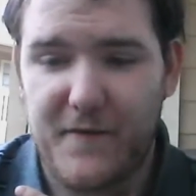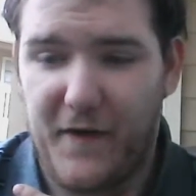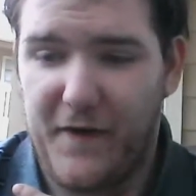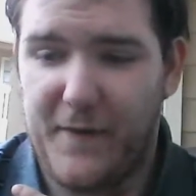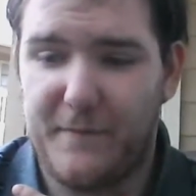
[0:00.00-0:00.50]

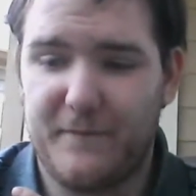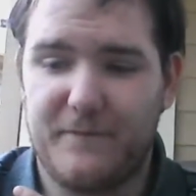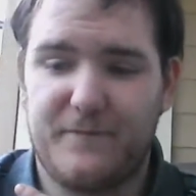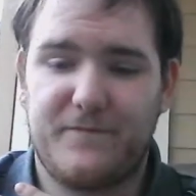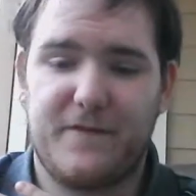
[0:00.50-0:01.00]
and
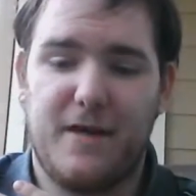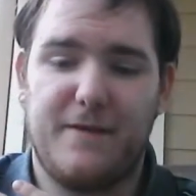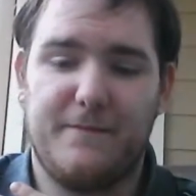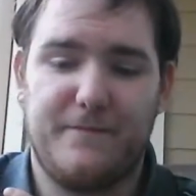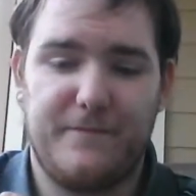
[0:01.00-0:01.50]

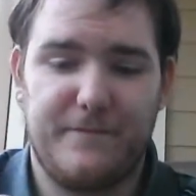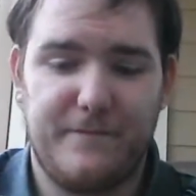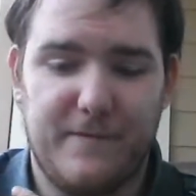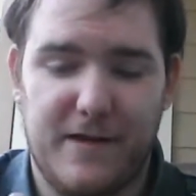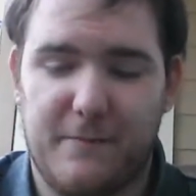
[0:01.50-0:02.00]

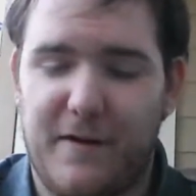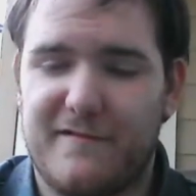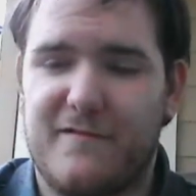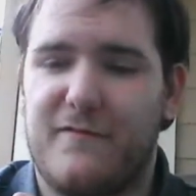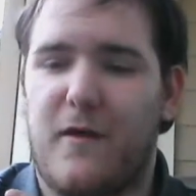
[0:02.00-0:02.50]
a
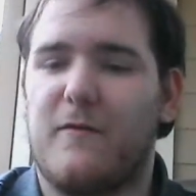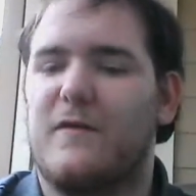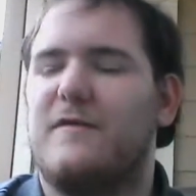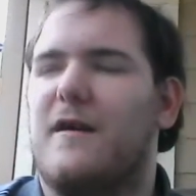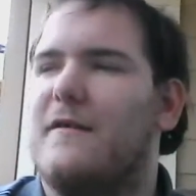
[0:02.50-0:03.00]
bunch of
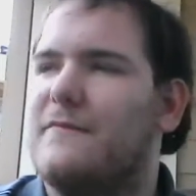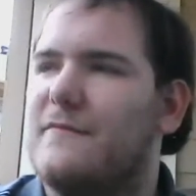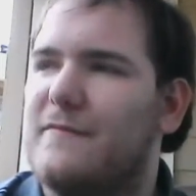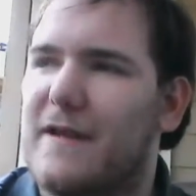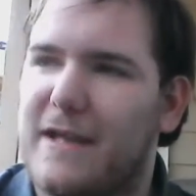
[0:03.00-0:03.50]
other stuff
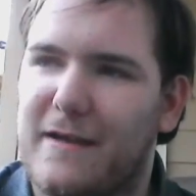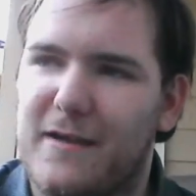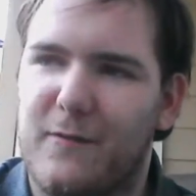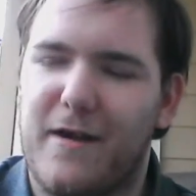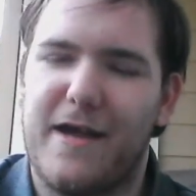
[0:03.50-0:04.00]
that gets
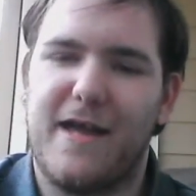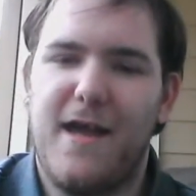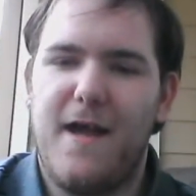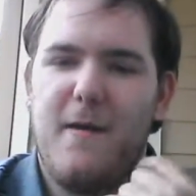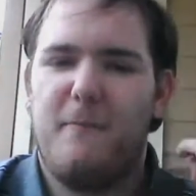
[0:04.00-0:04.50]
in the way.
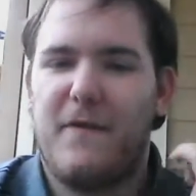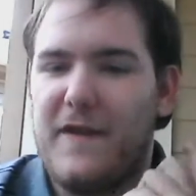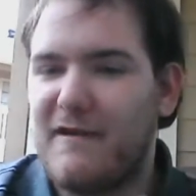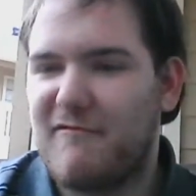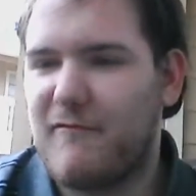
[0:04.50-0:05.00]
But the
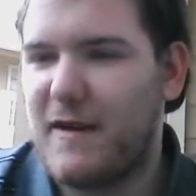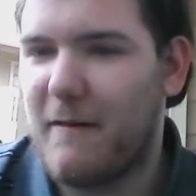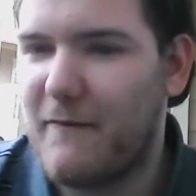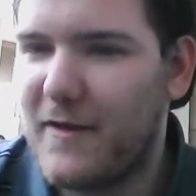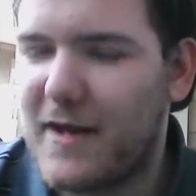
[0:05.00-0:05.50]
interesting thing
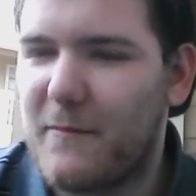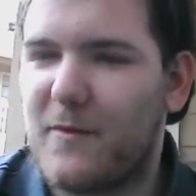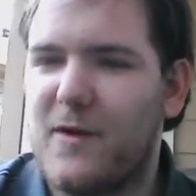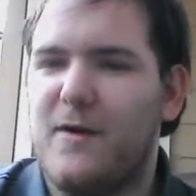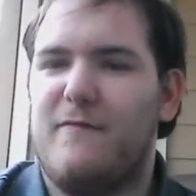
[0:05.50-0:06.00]
about this
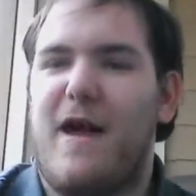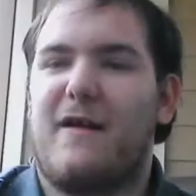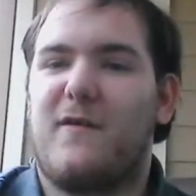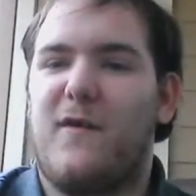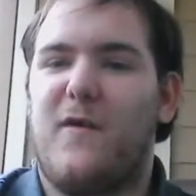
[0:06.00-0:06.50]
episode is
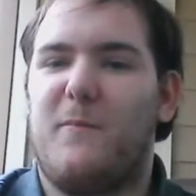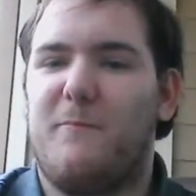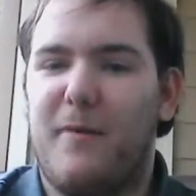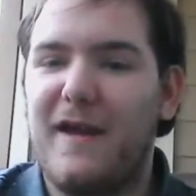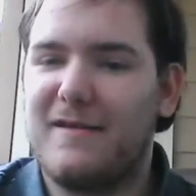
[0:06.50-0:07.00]
that all
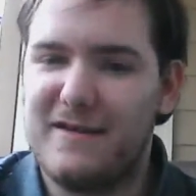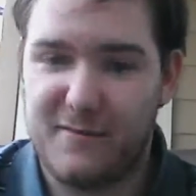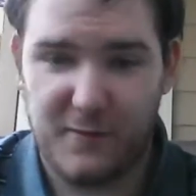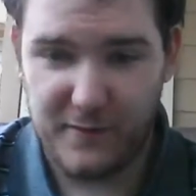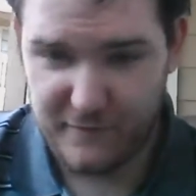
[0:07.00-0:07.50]
basically
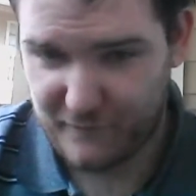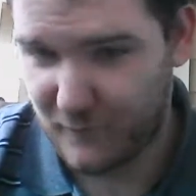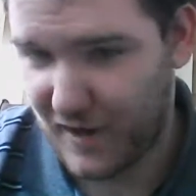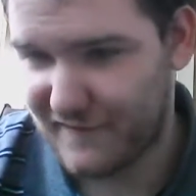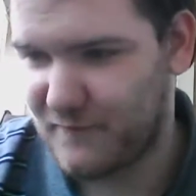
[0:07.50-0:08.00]
told in
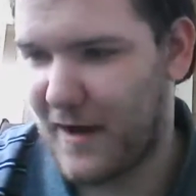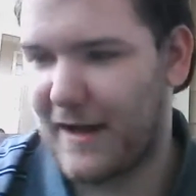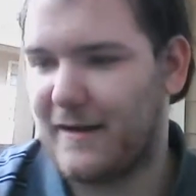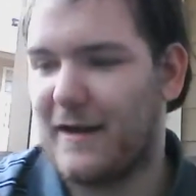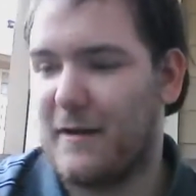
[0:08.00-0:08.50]

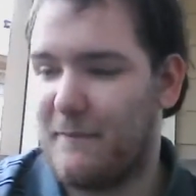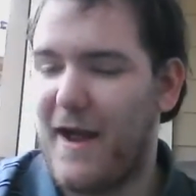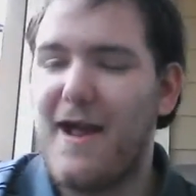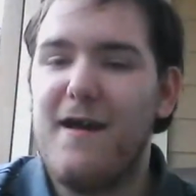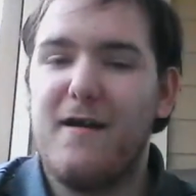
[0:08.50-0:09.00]
flashback, like
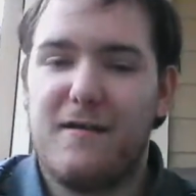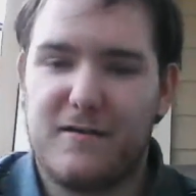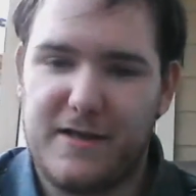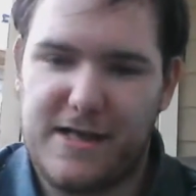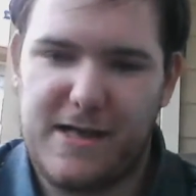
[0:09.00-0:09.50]

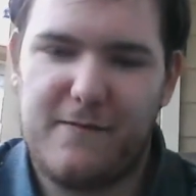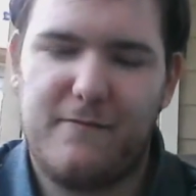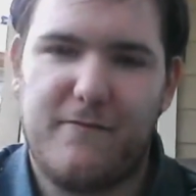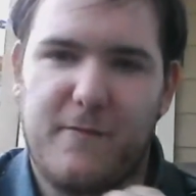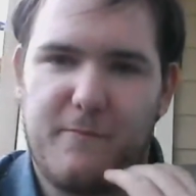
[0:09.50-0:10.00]
apparently
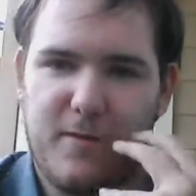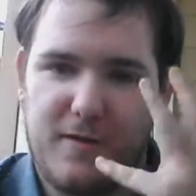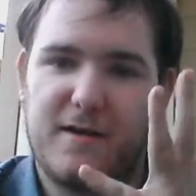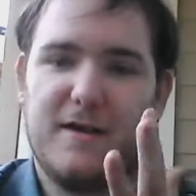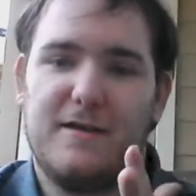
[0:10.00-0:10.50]
the
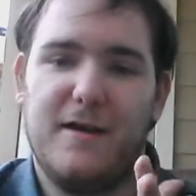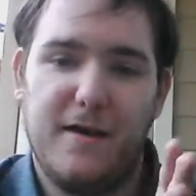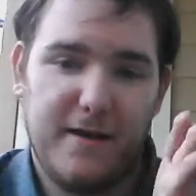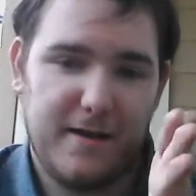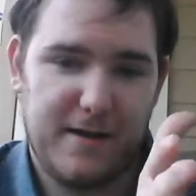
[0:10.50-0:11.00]
person
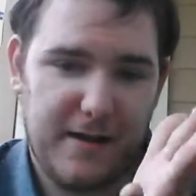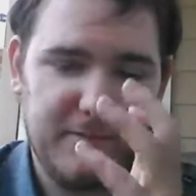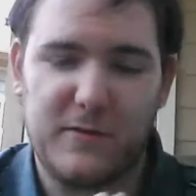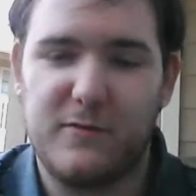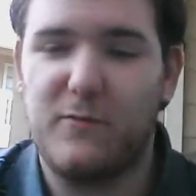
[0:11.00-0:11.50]

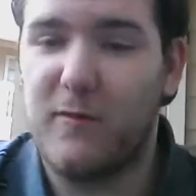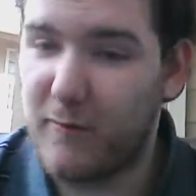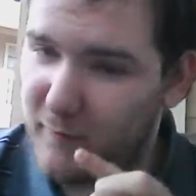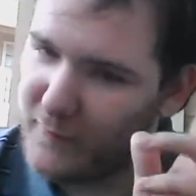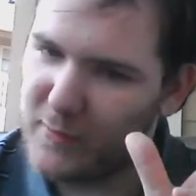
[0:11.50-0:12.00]
came to do a
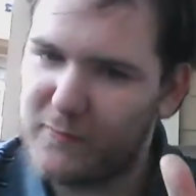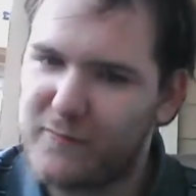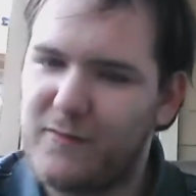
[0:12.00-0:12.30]
review